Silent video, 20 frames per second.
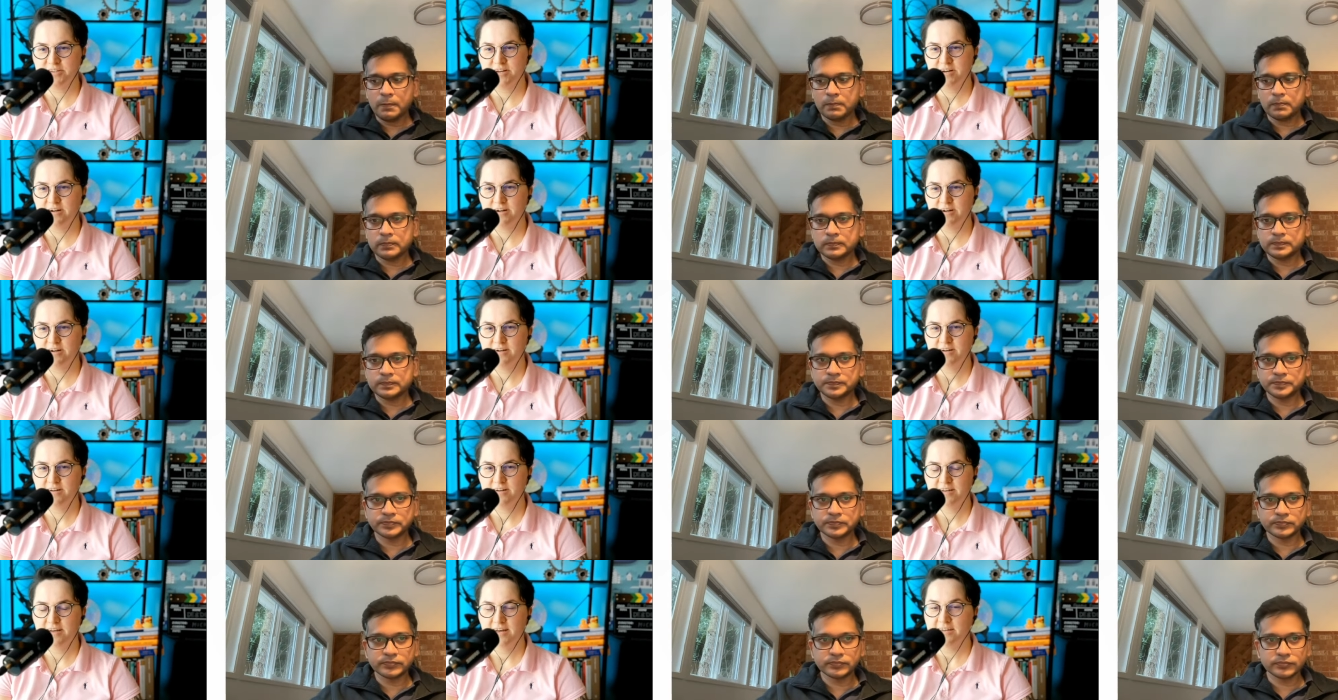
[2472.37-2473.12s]
Speaker 1: are
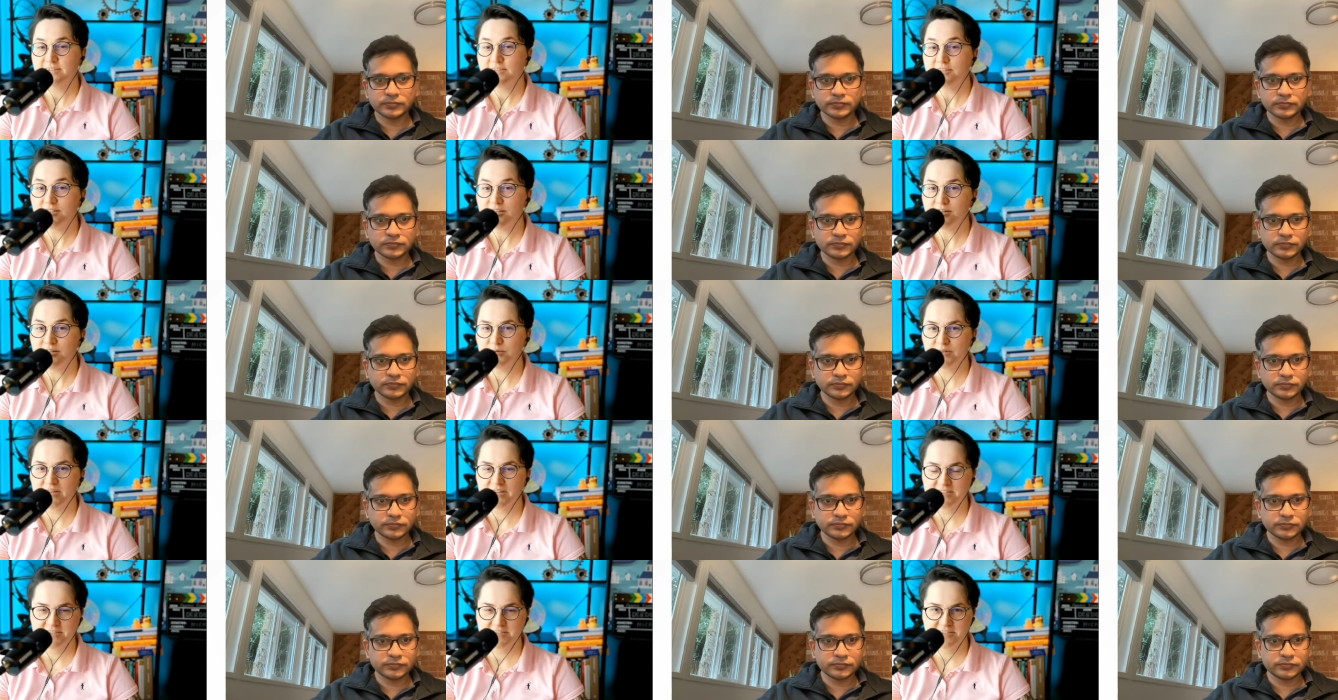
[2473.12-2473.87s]
unknown
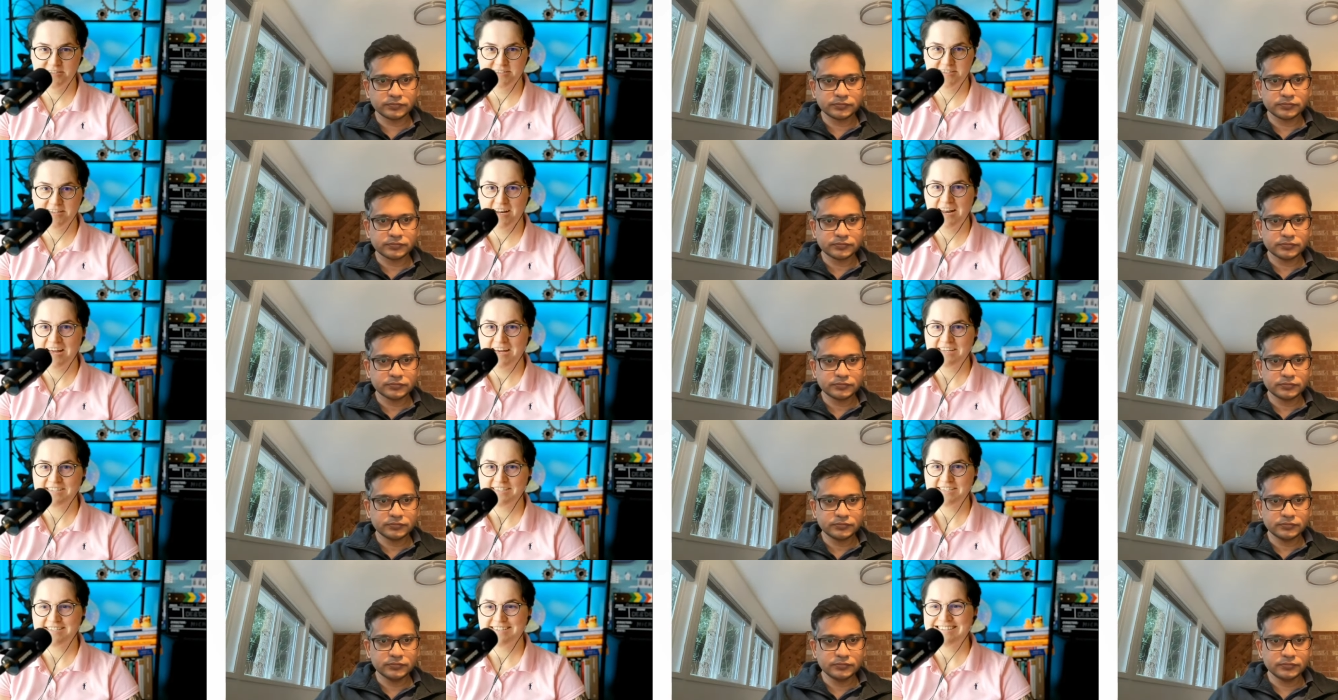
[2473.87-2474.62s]
as it's the
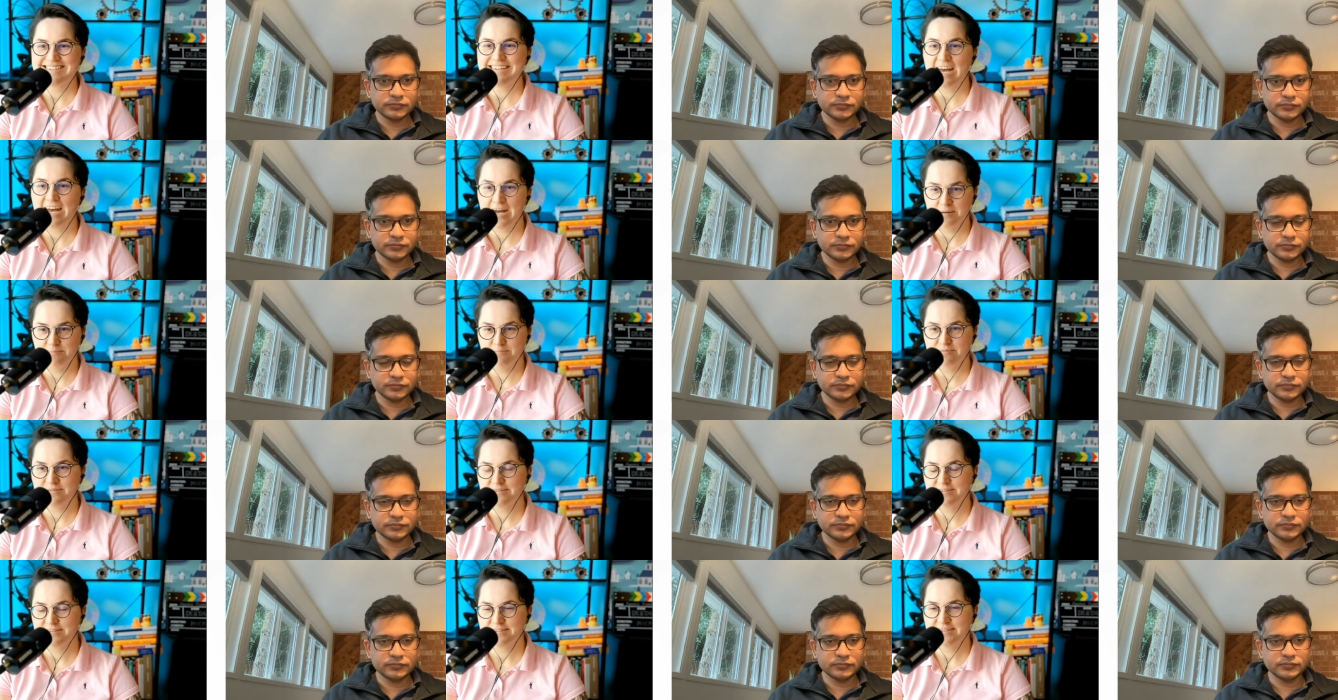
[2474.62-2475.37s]
last tab.